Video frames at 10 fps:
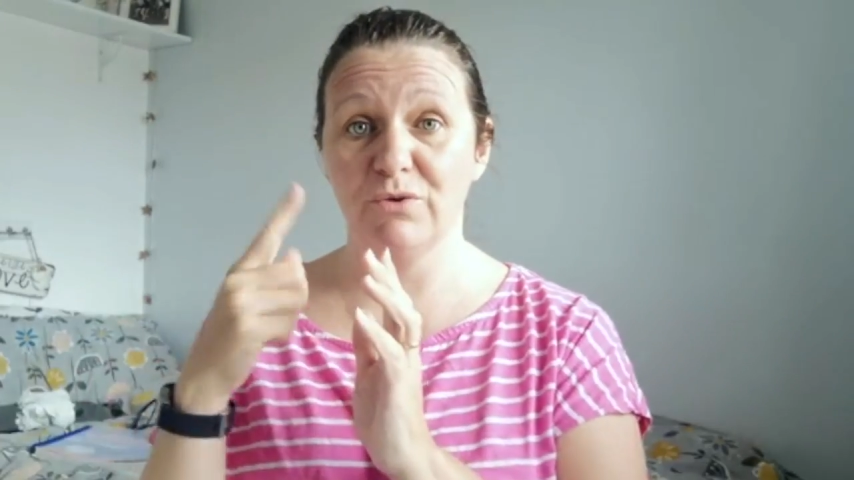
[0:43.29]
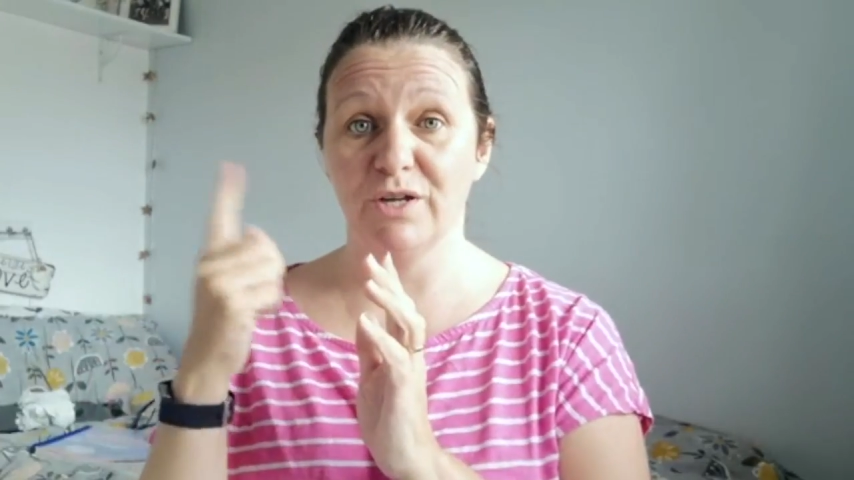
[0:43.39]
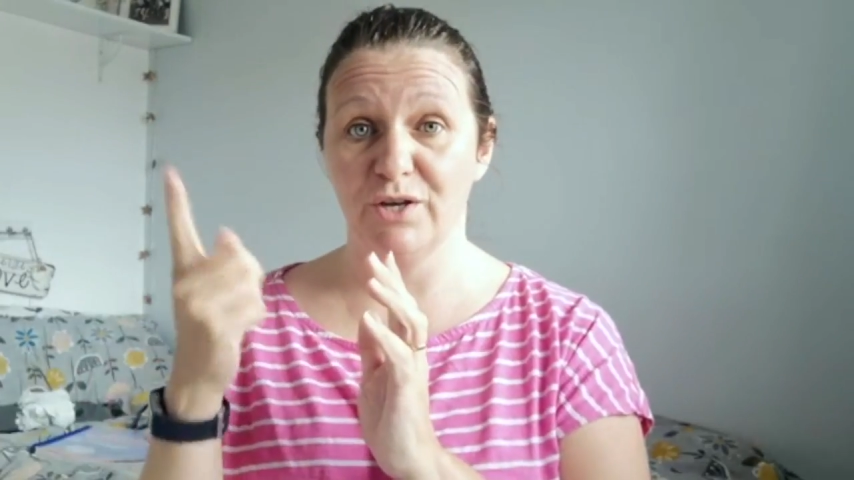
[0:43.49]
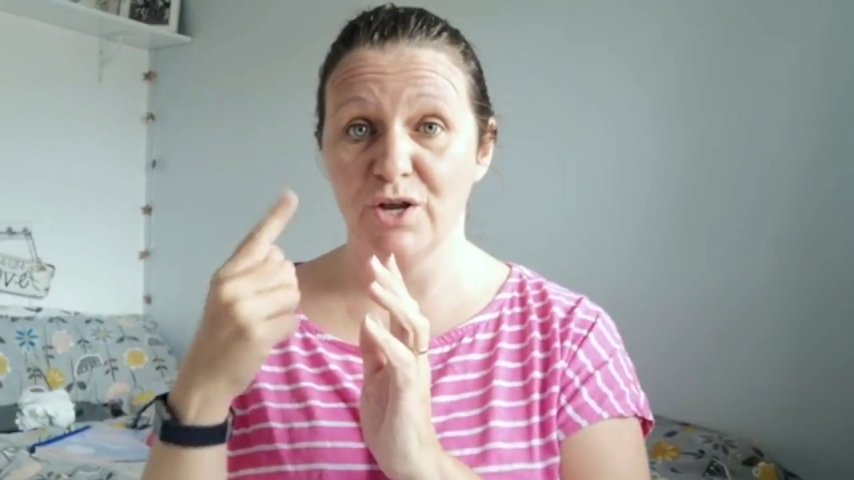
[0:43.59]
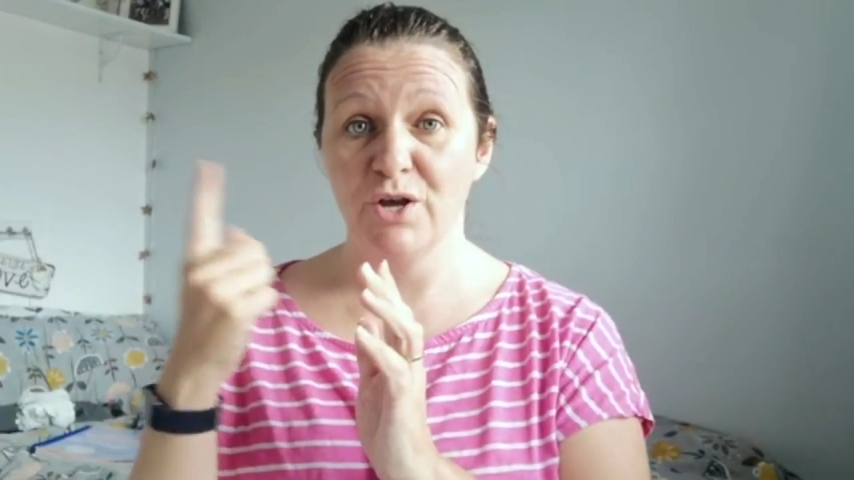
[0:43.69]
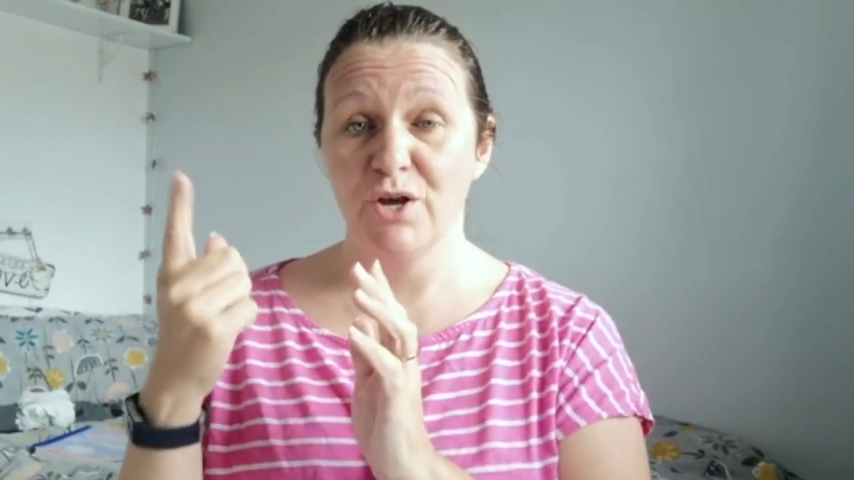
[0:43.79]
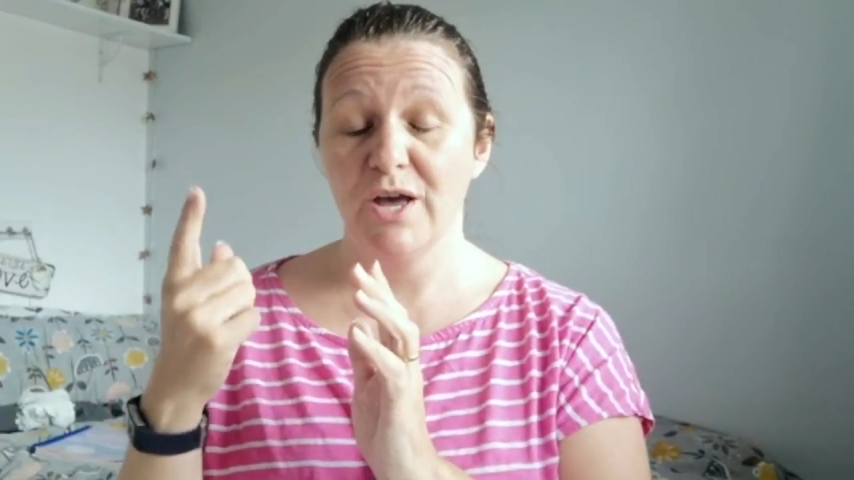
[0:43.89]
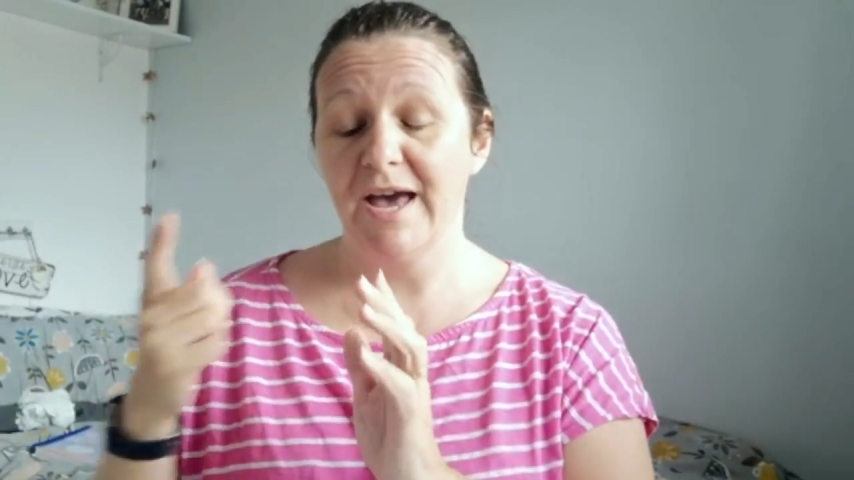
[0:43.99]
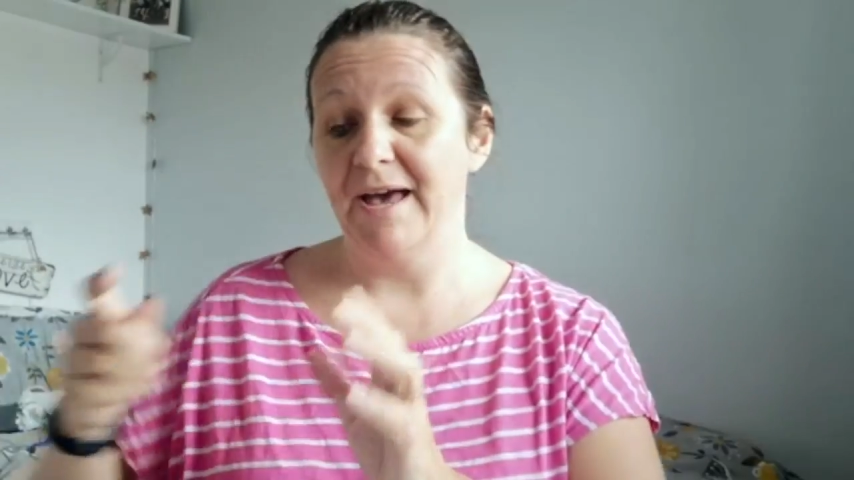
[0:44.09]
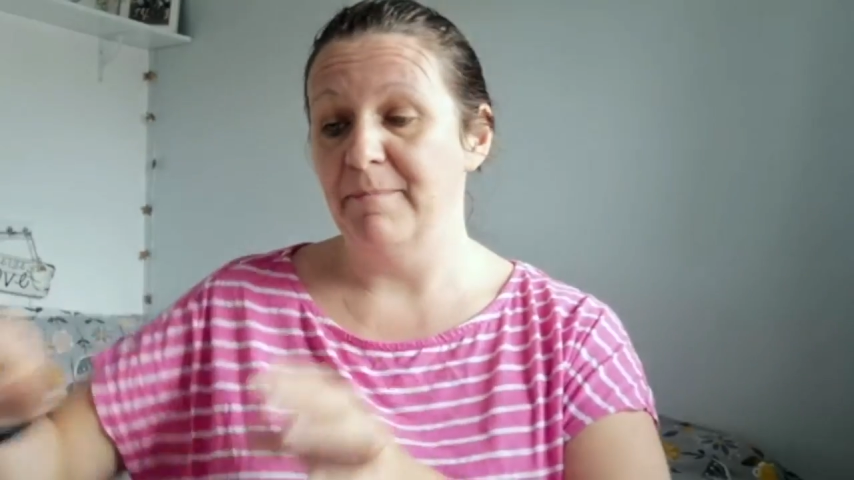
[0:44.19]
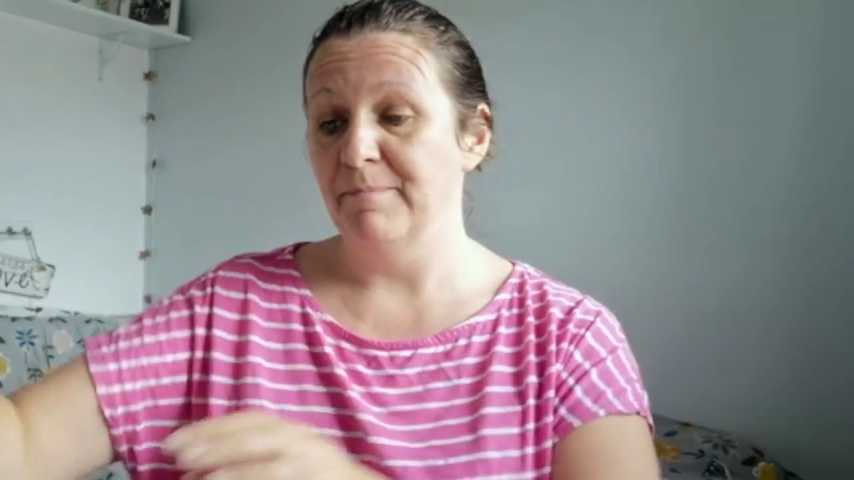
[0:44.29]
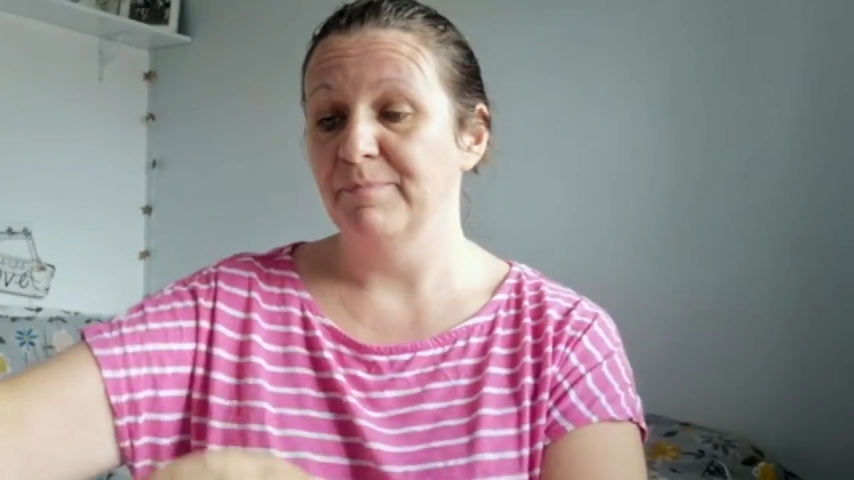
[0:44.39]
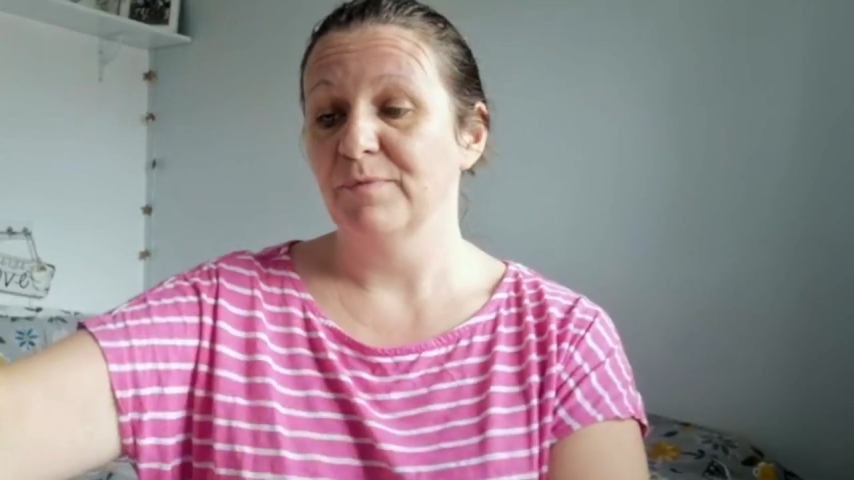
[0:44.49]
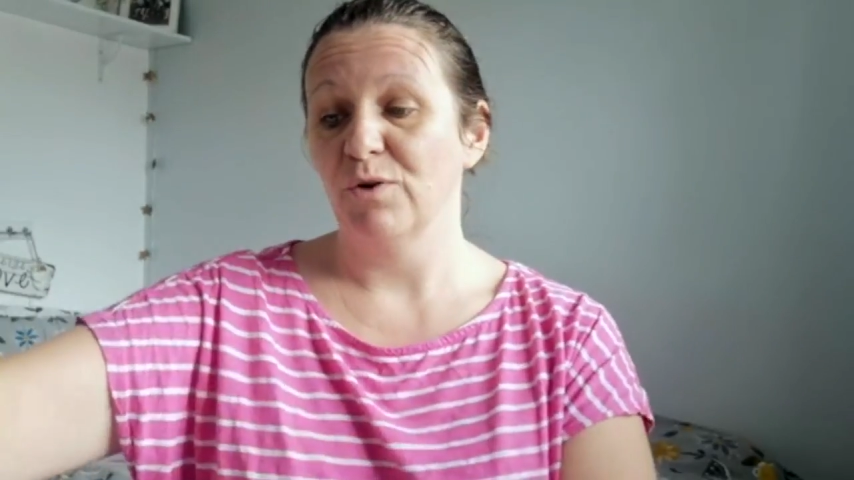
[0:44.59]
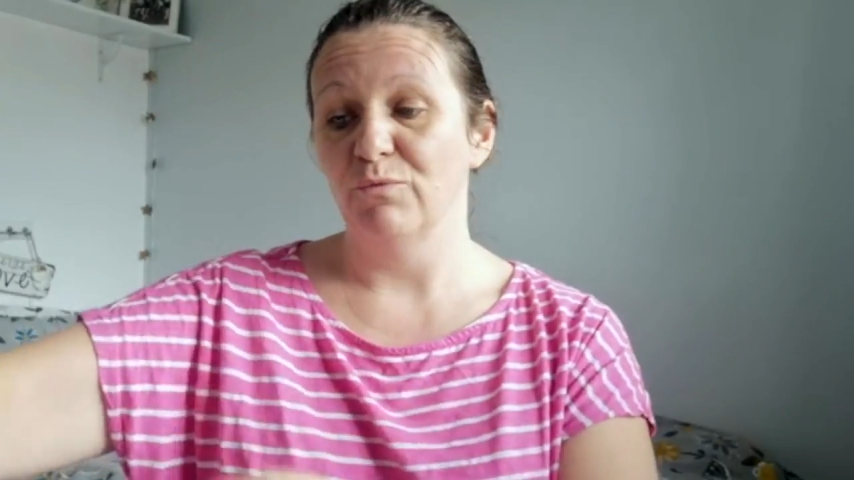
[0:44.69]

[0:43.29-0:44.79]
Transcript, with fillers: can um,